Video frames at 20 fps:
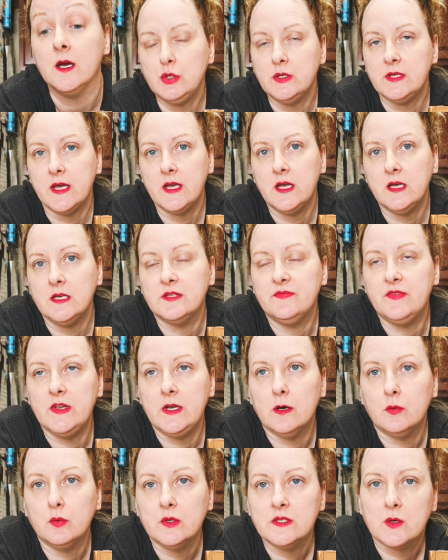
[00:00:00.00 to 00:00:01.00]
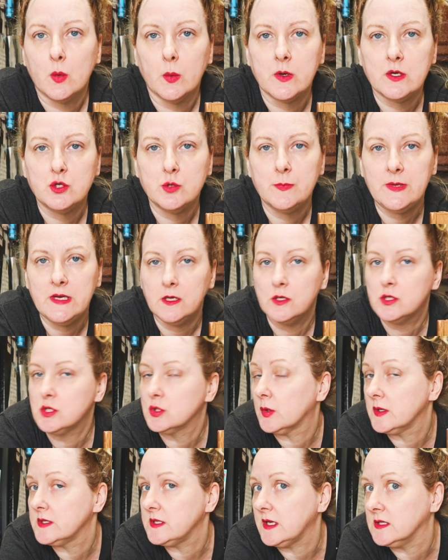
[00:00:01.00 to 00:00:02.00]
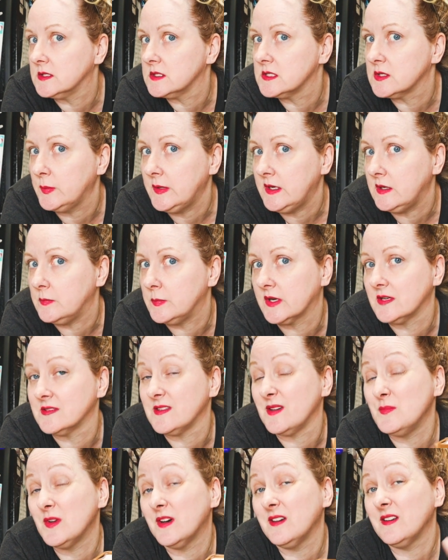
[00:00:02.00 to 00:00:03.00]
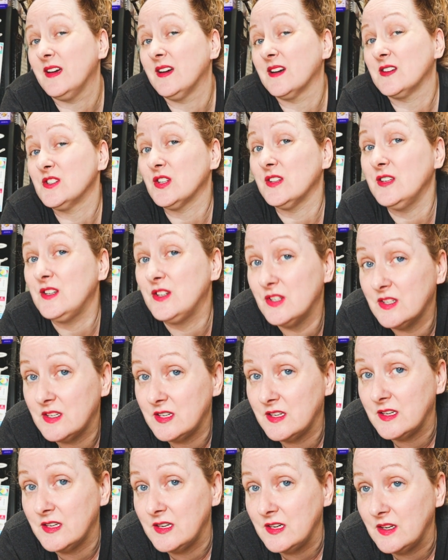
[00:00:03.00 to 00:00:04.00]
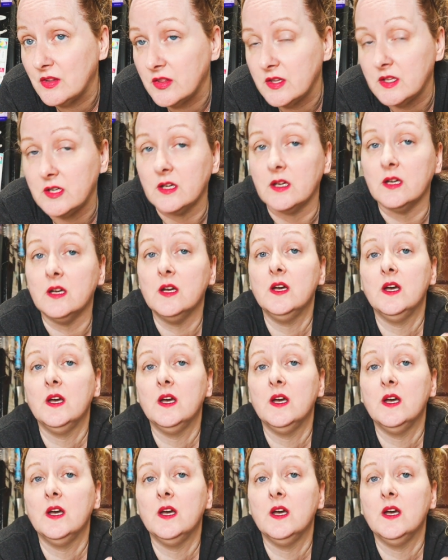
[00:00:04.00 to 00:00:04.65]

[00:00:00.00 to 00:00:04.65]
Today's video is going to be short and sweet because I'm not actually cooking anything.